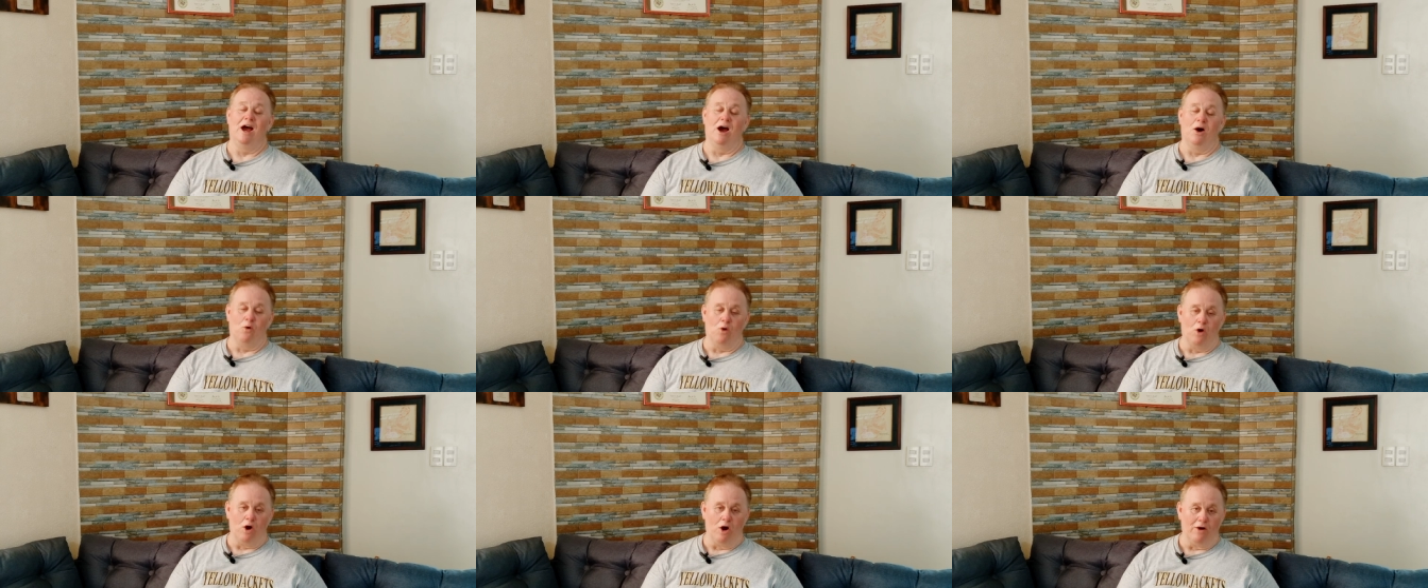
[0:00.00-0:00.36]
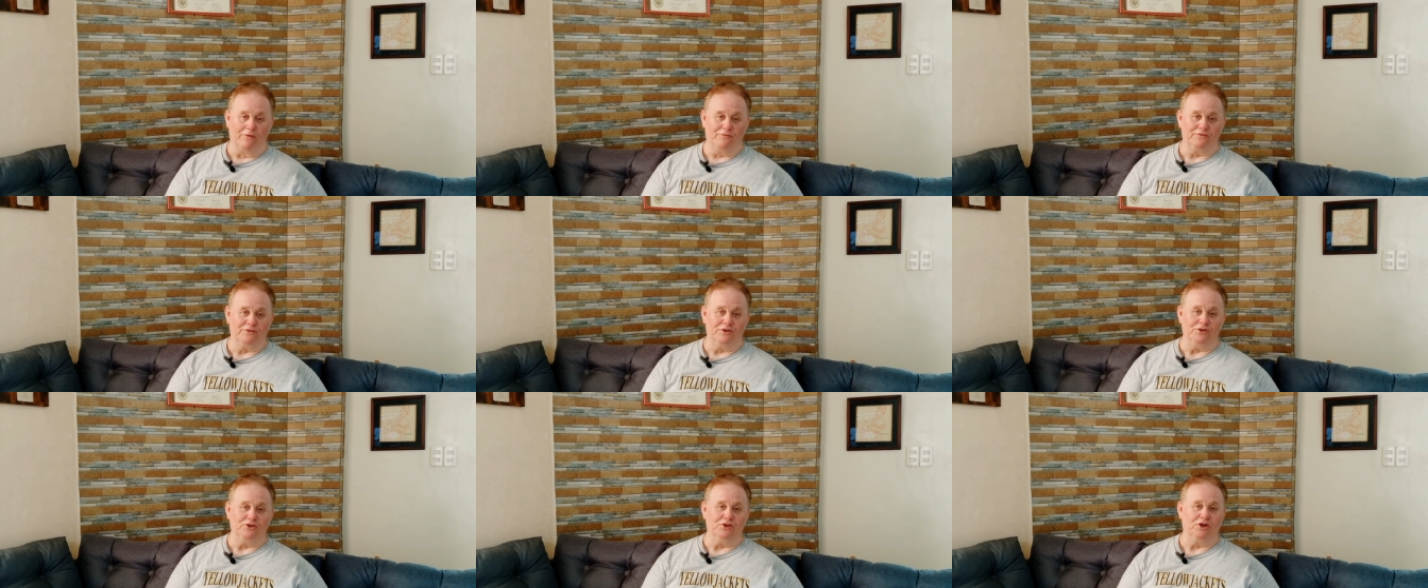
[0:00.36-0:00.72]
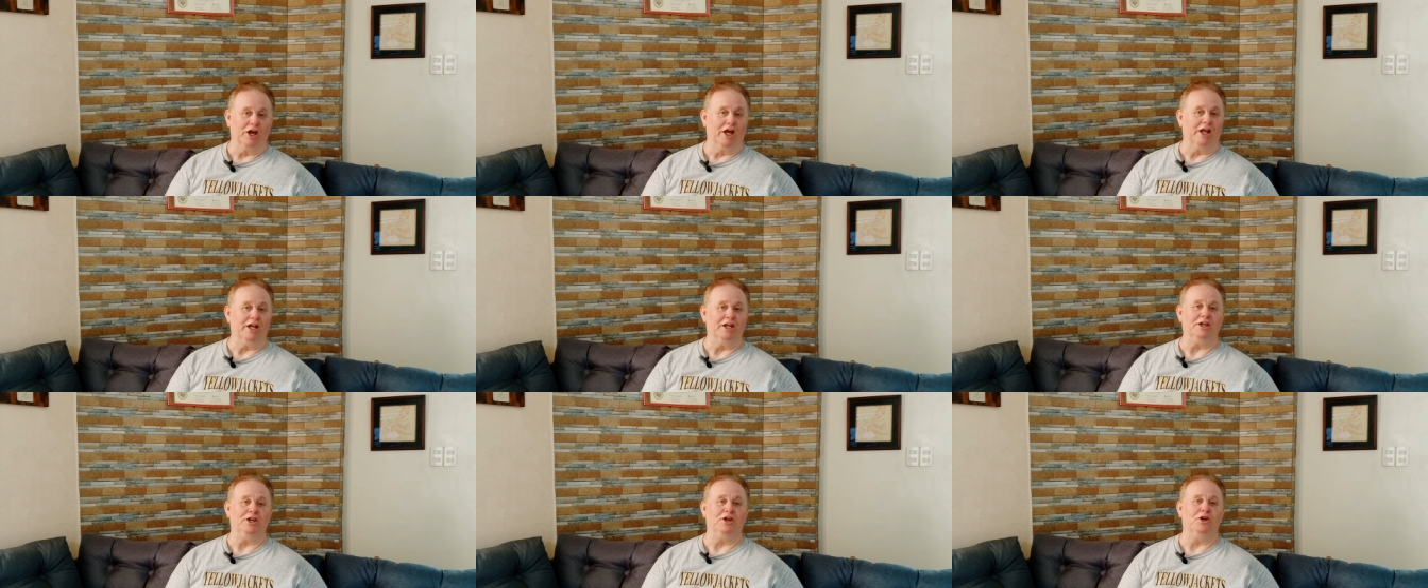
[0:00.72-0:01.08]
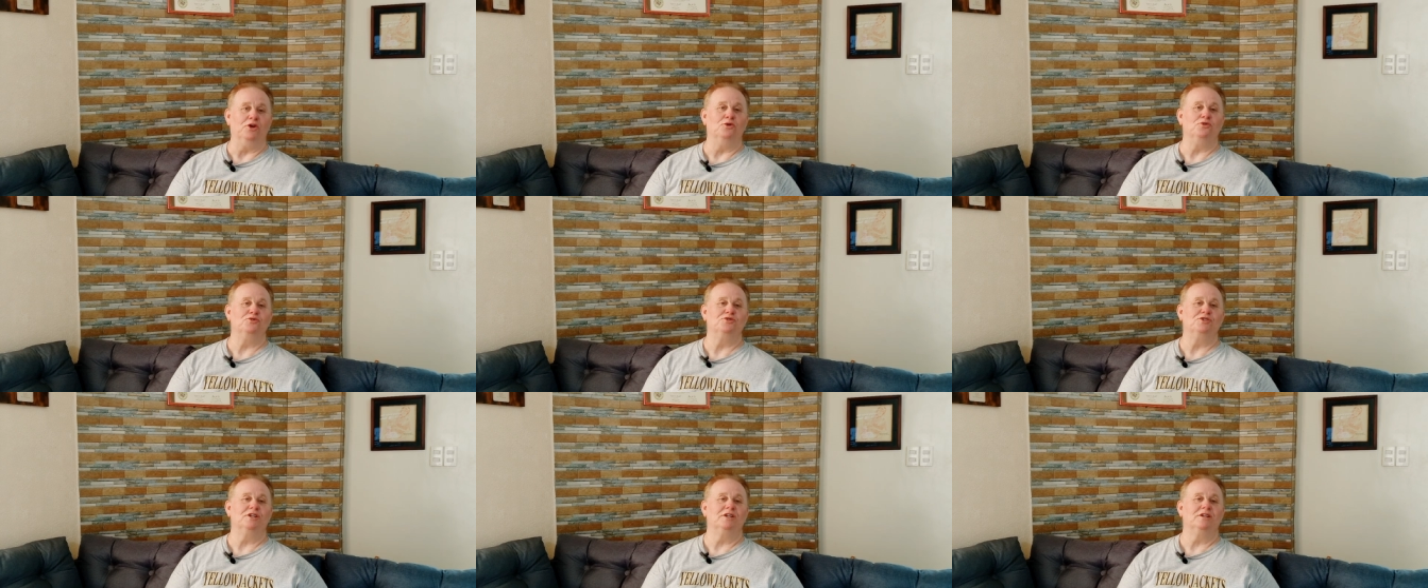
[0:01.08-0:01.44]
how often you're going to
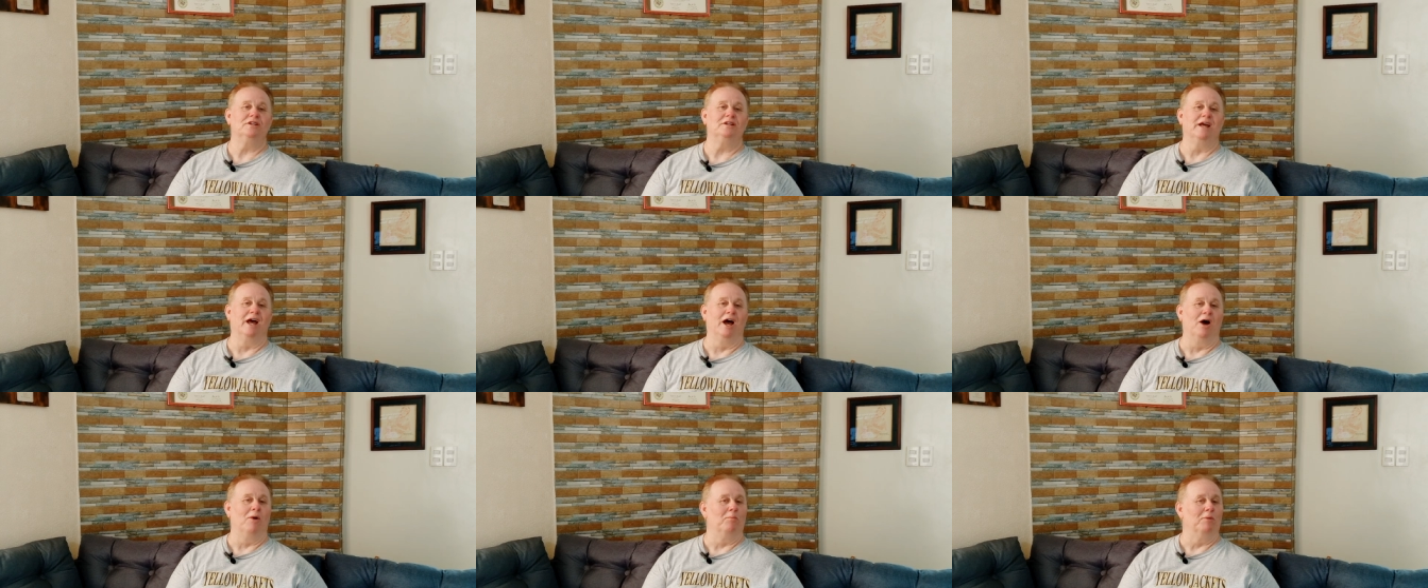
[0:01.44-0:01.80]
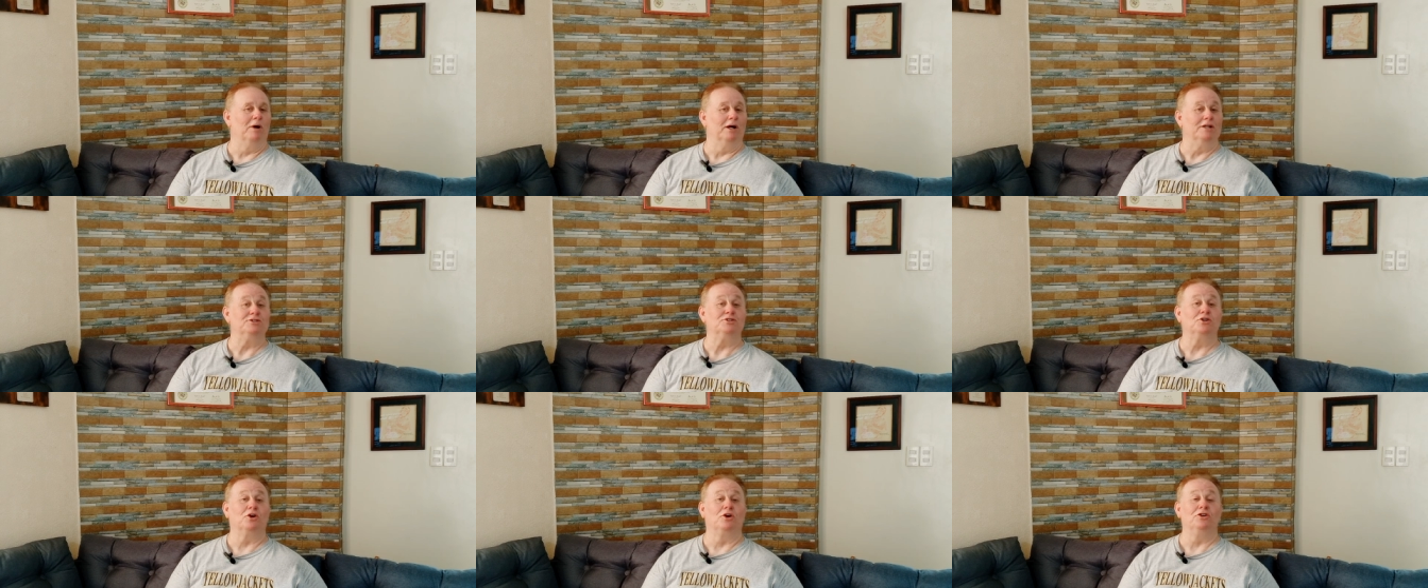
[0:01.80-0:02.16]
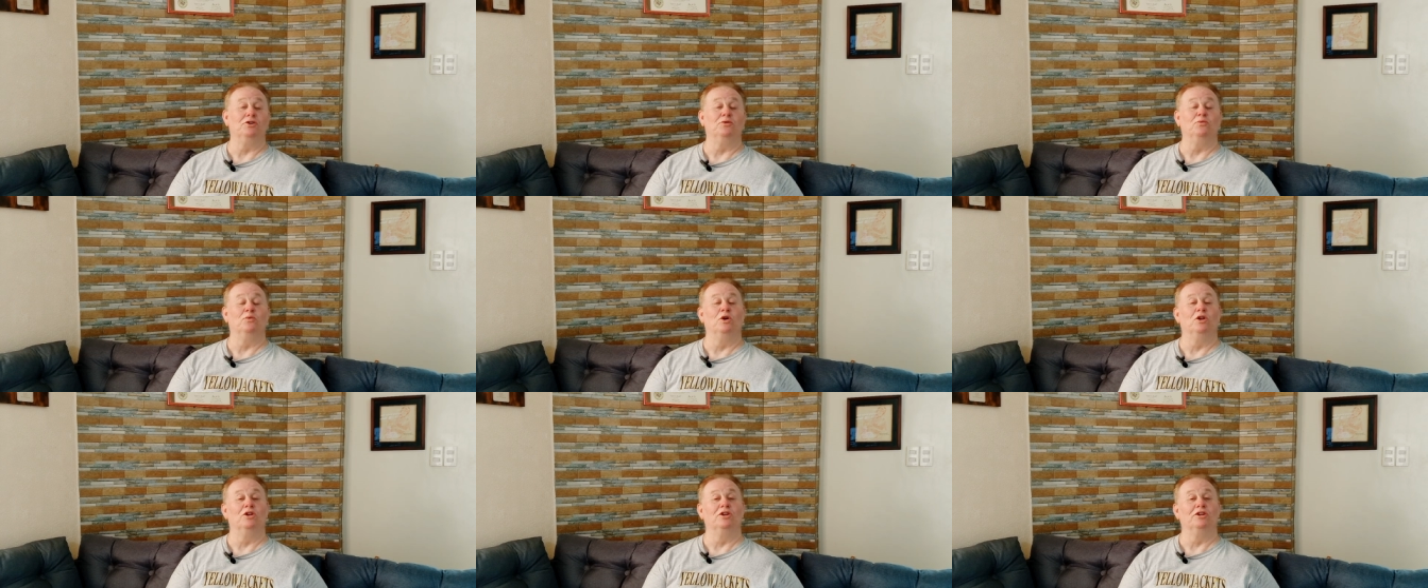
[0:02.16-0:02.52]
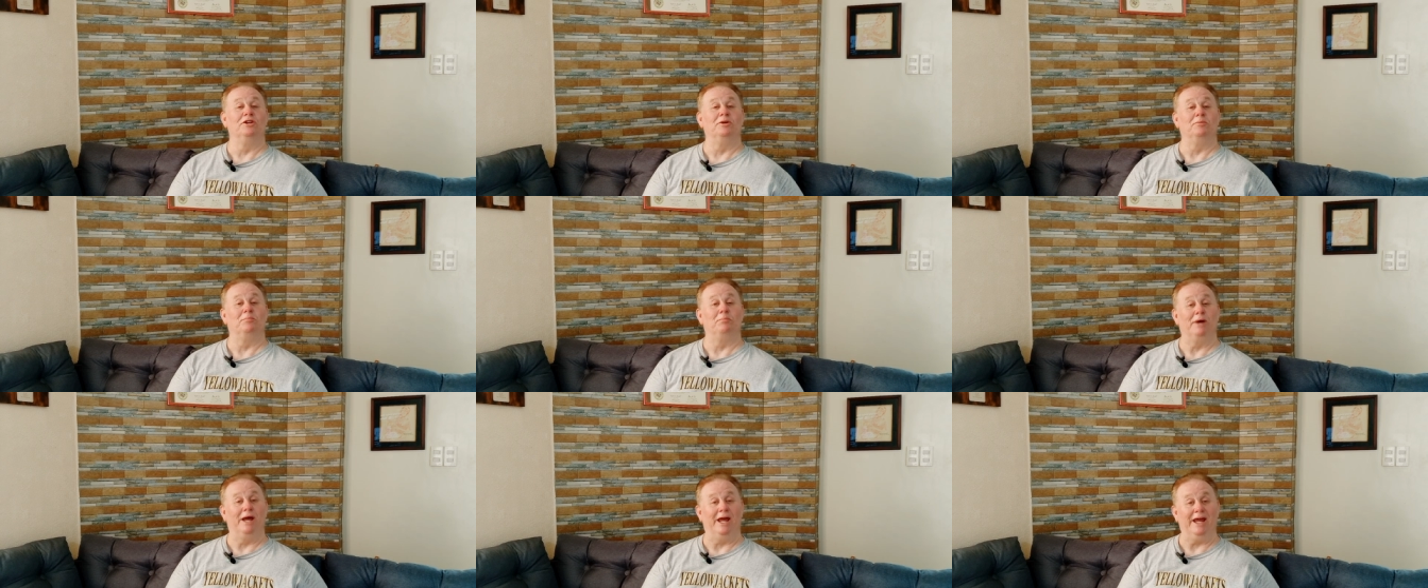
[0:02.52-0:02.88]
use it, how much are you
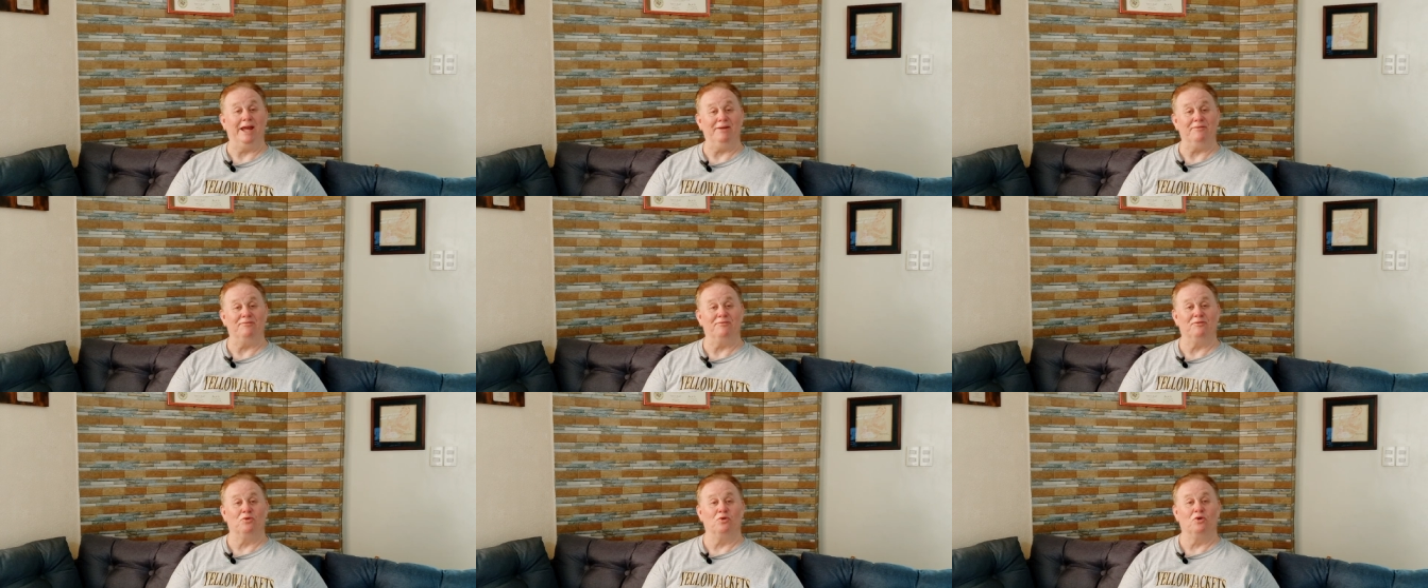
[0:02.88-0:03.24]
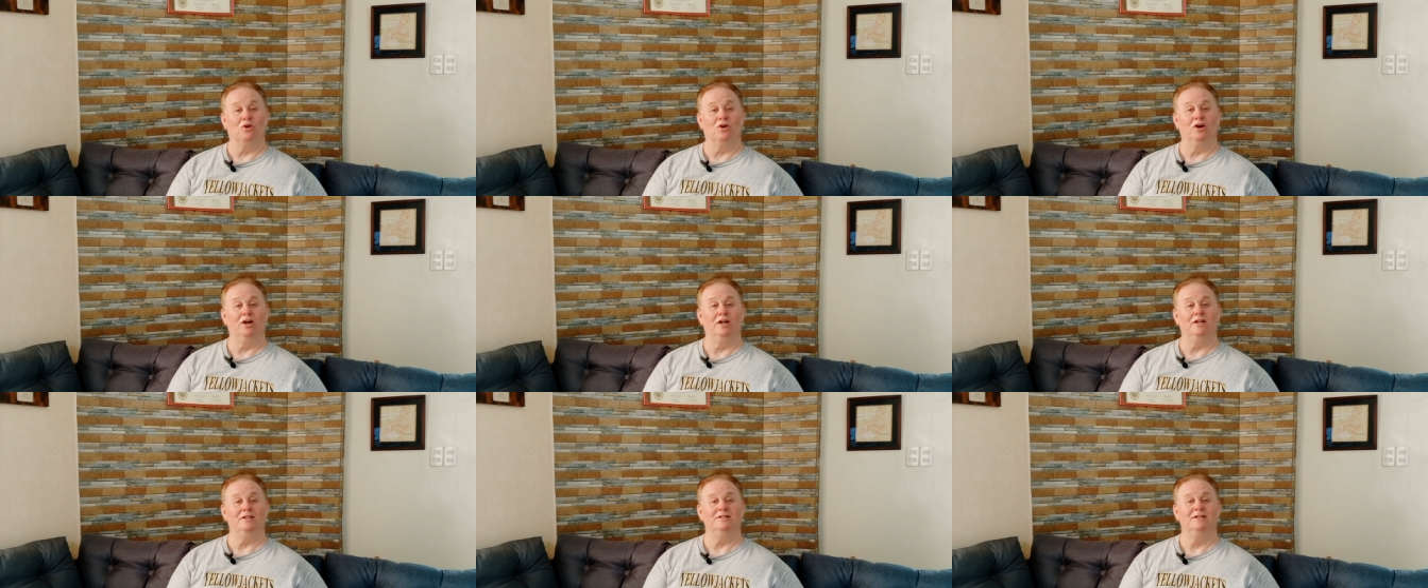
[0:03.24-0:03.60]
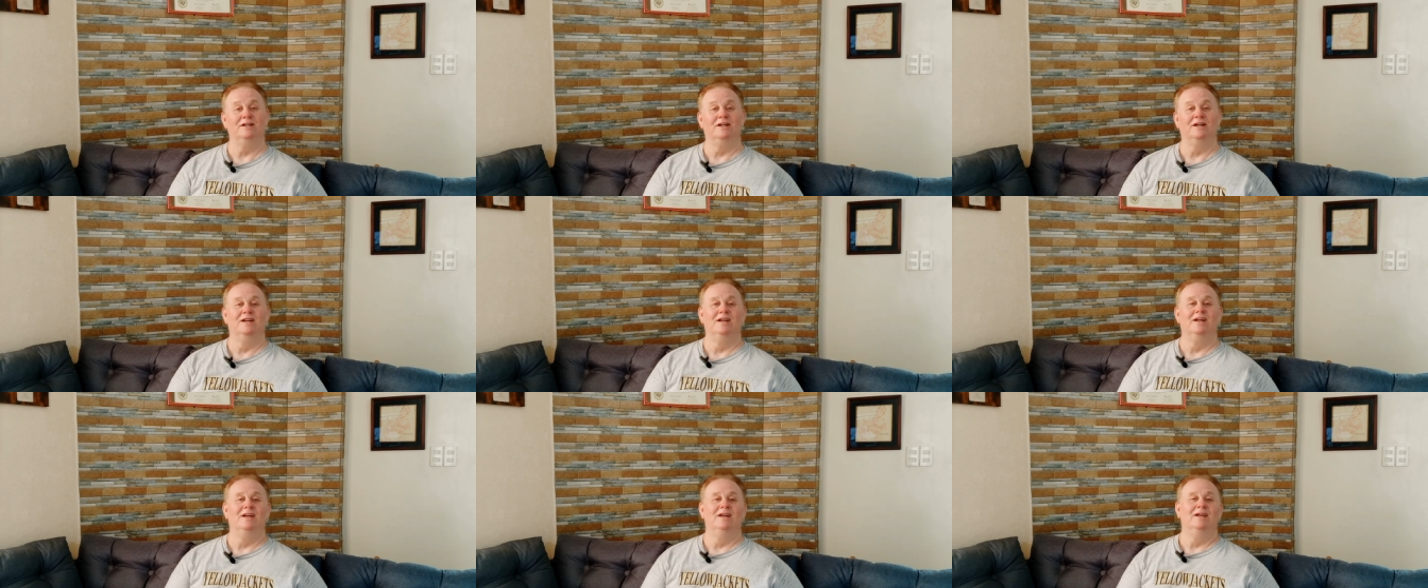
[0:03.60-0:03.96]
willing to pay for it.